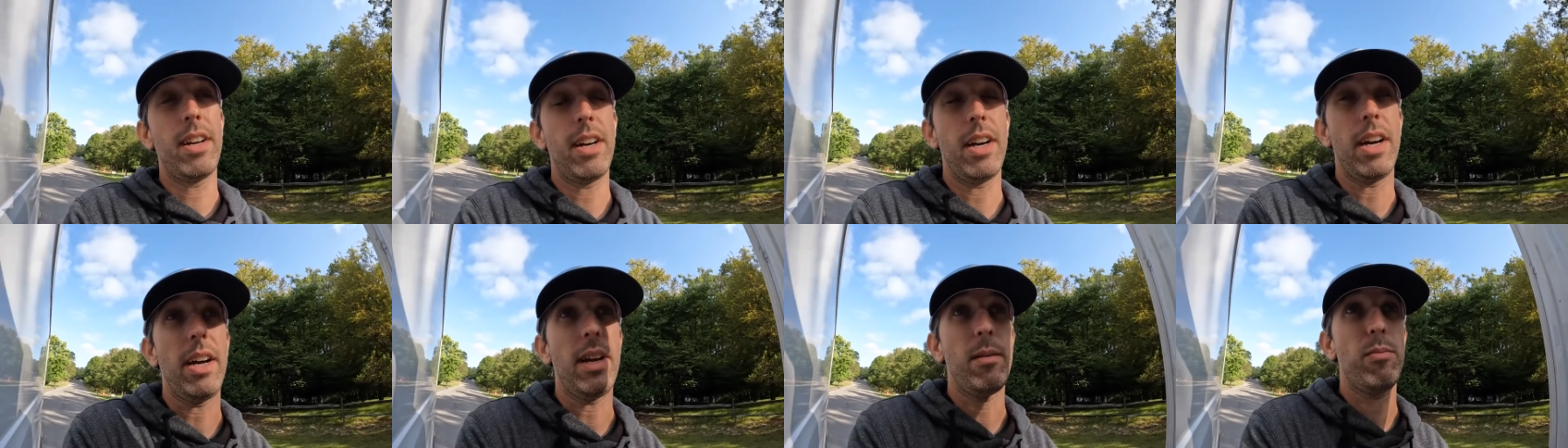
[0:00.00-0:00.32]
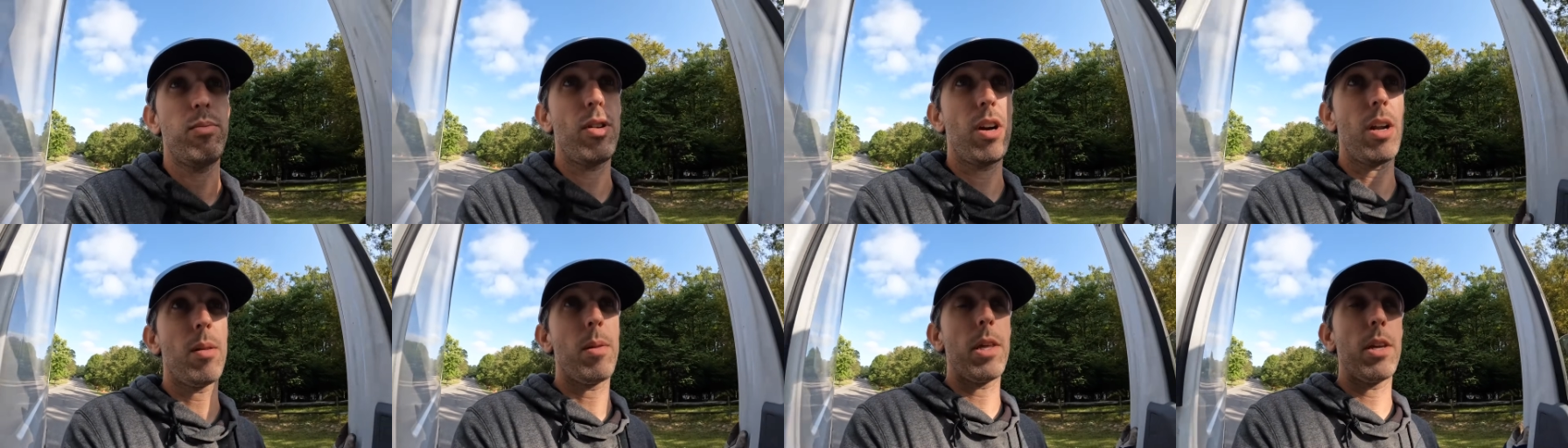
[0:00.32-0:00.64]
I
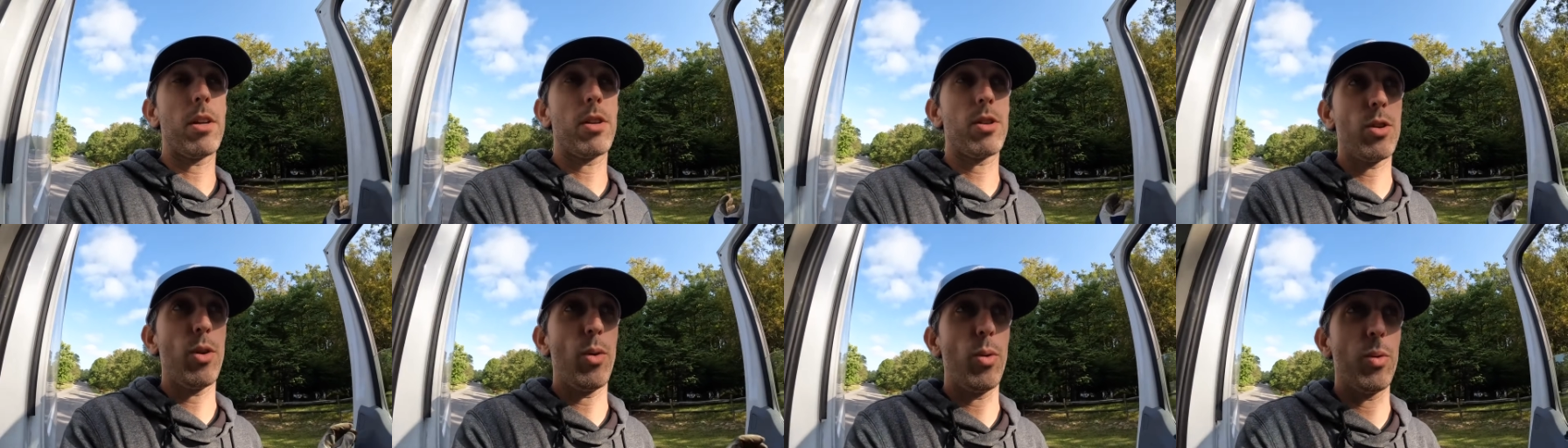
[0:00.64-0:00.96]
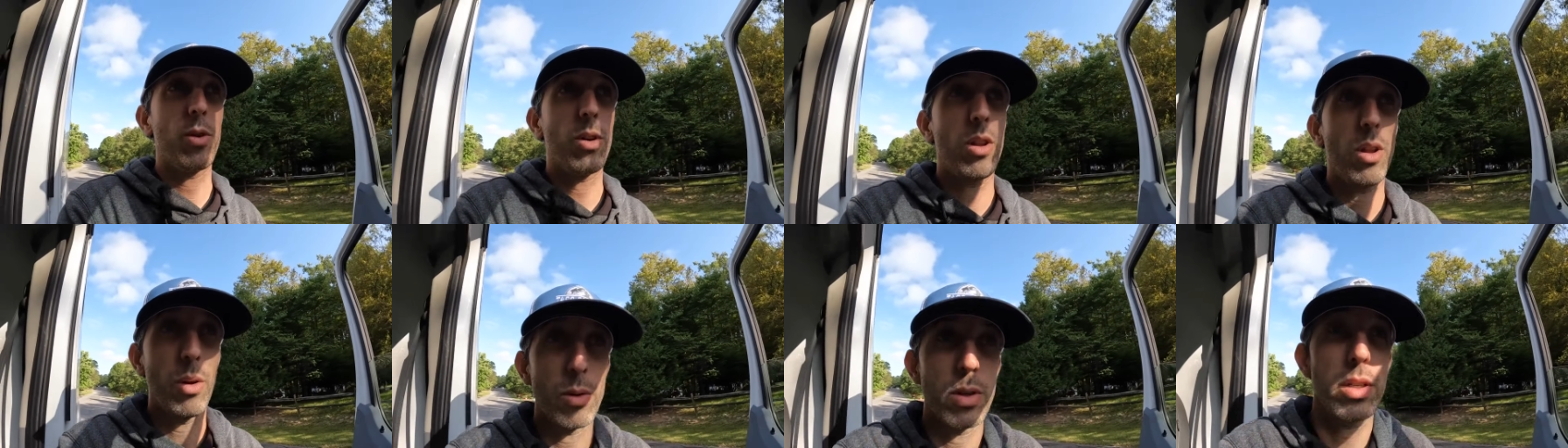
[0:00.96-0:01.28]
probably
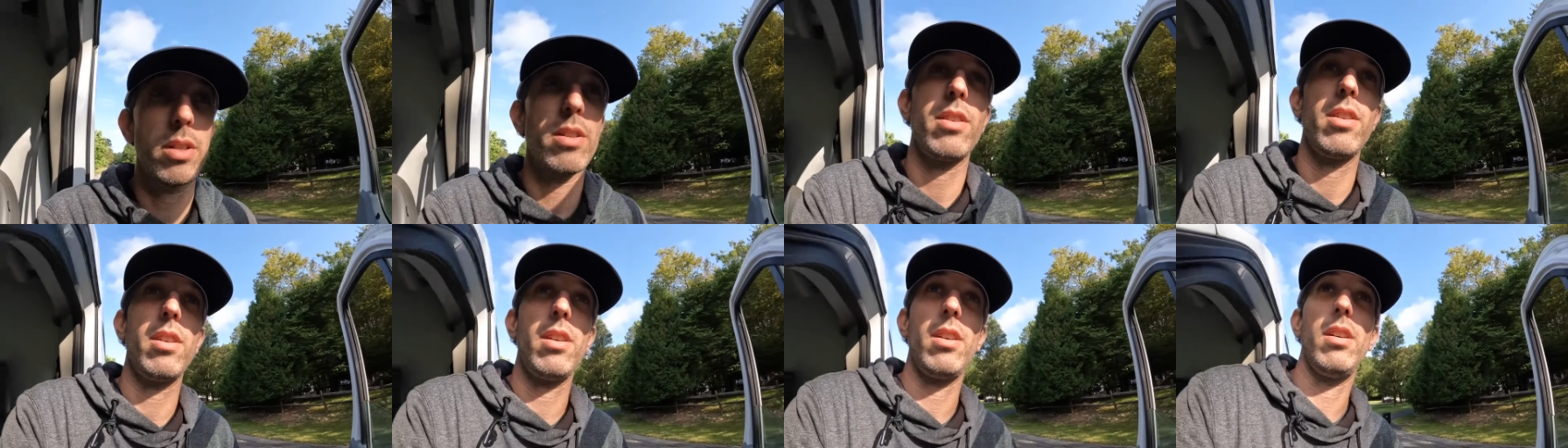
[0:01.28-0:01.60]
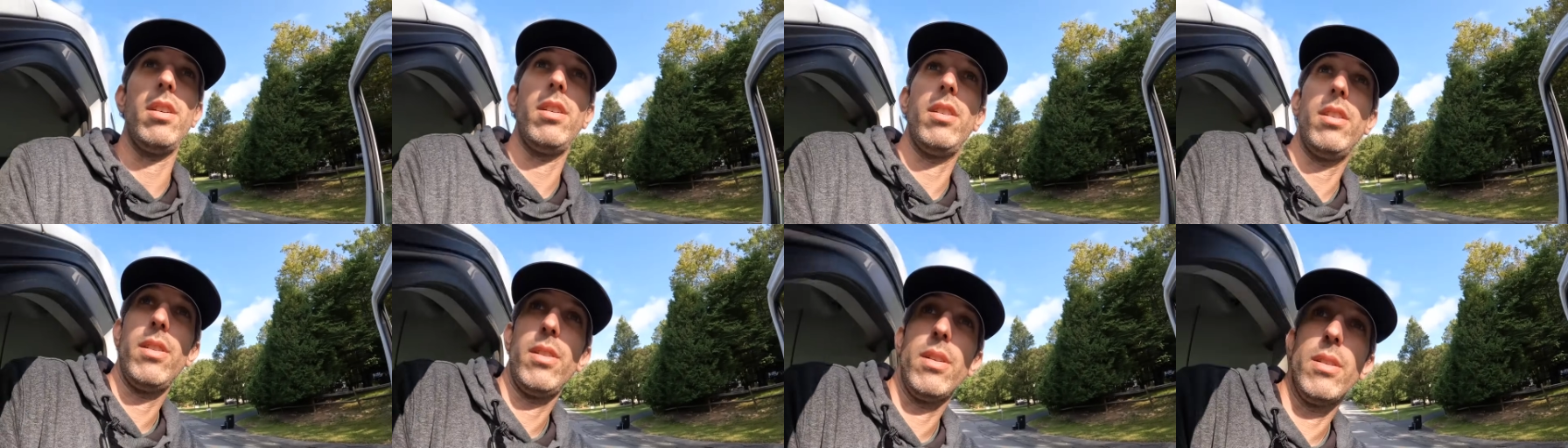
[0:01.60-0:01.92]
sold close
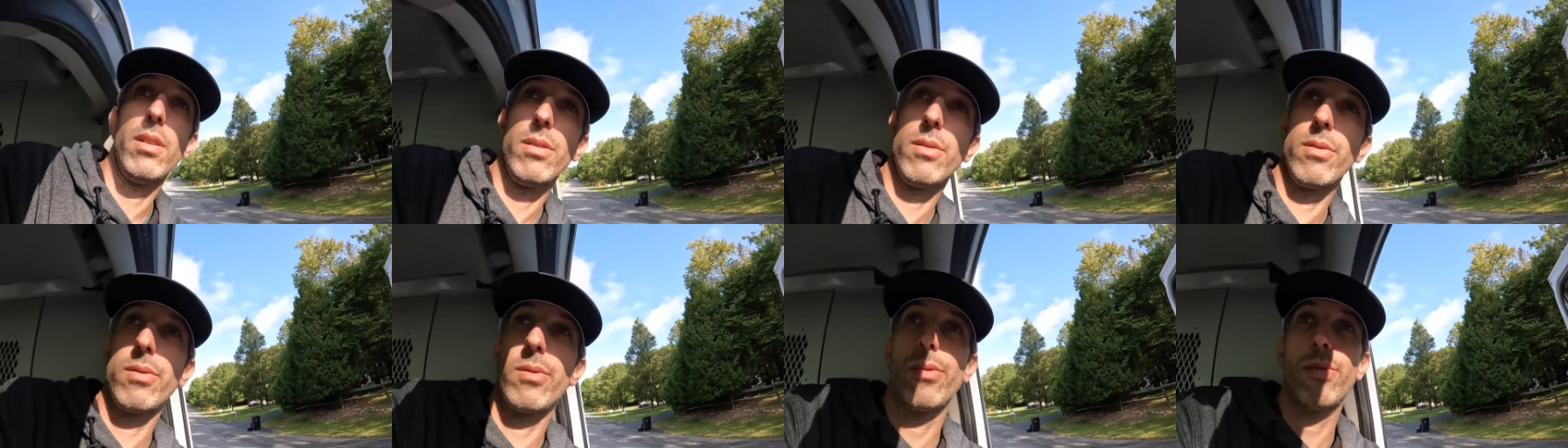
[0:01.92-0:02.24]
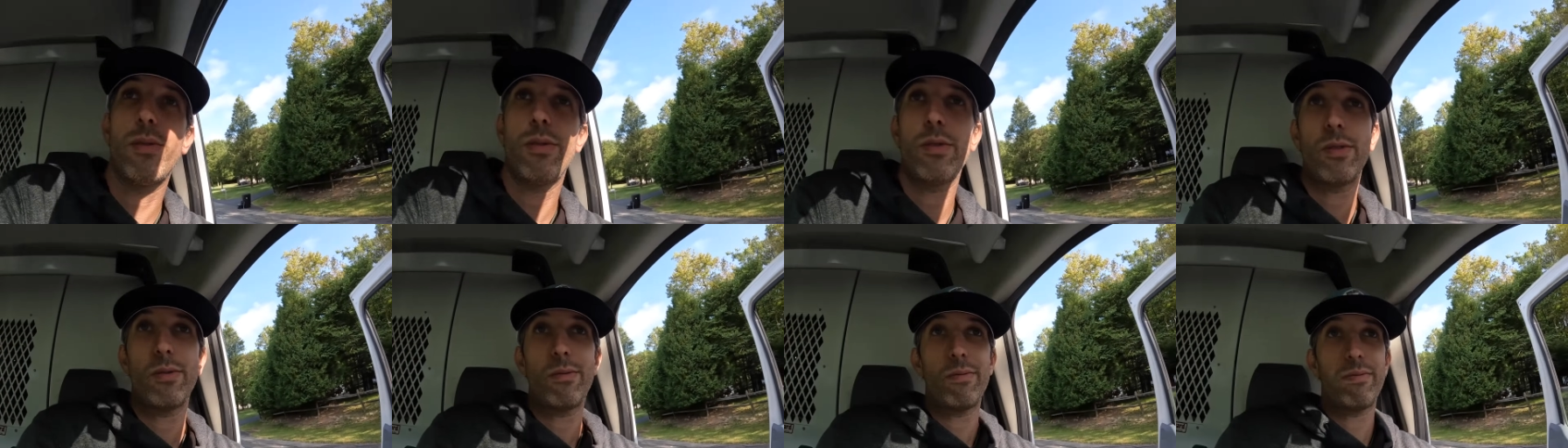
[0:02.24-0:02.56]
to
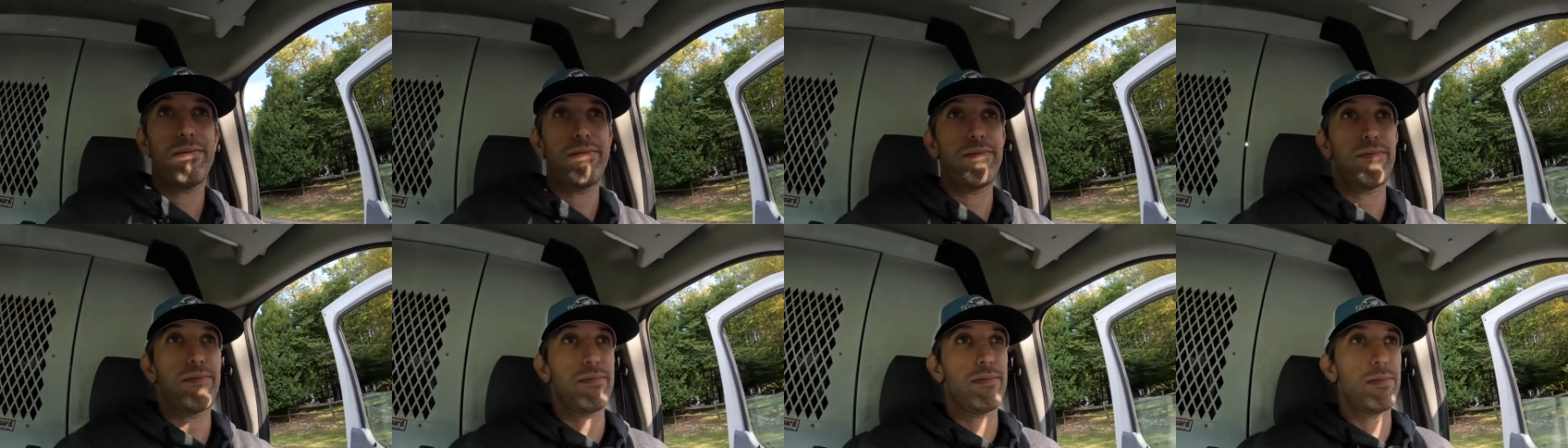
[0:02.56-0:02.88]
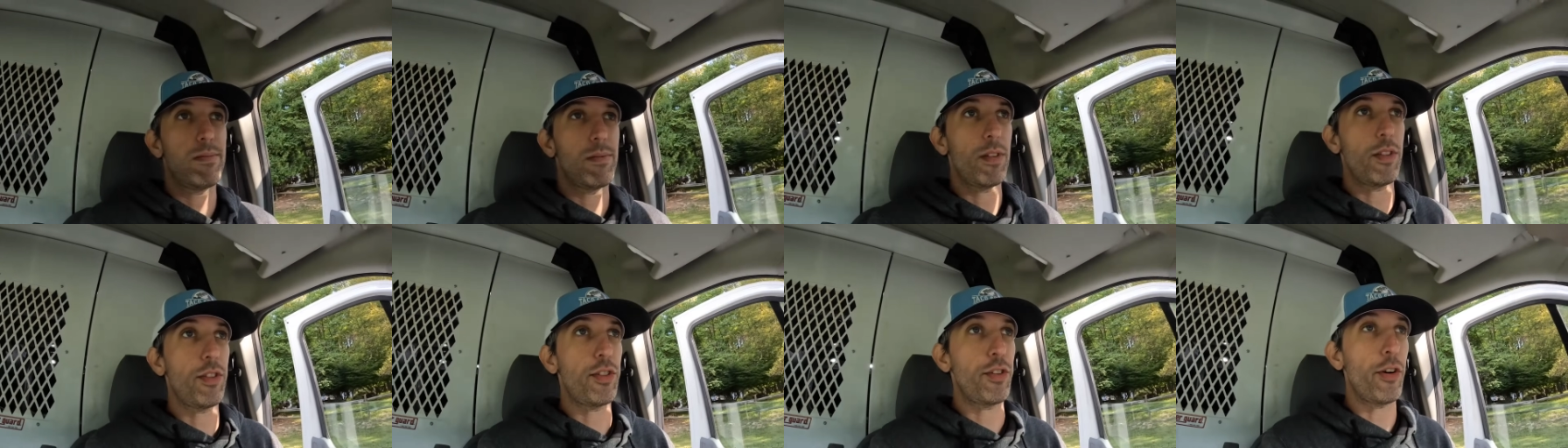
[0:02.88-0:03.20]

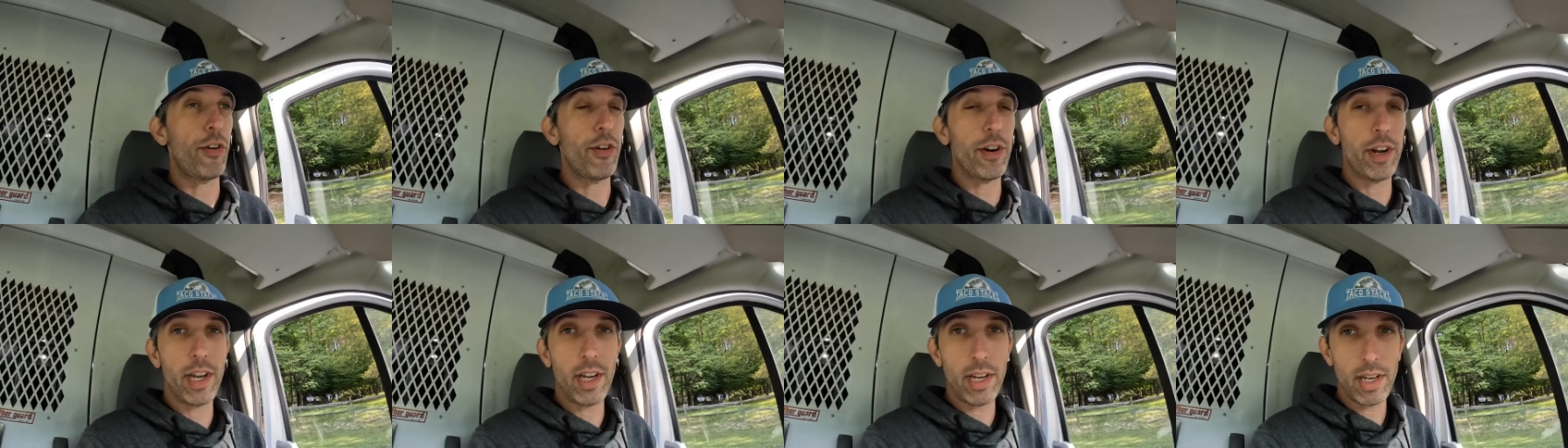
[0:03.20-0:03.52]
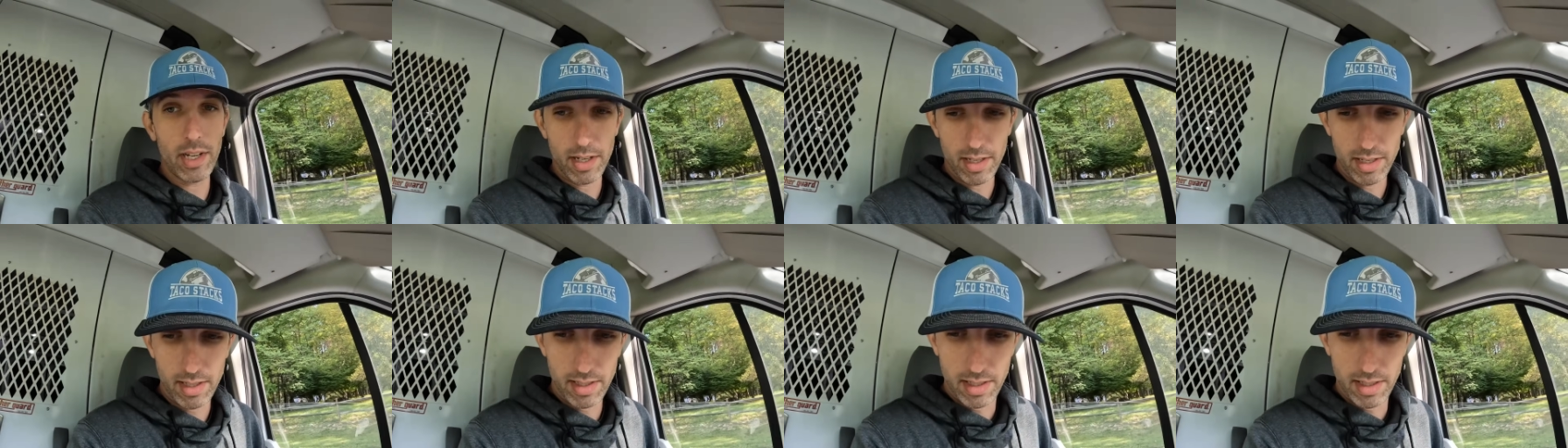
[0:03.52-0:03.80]
30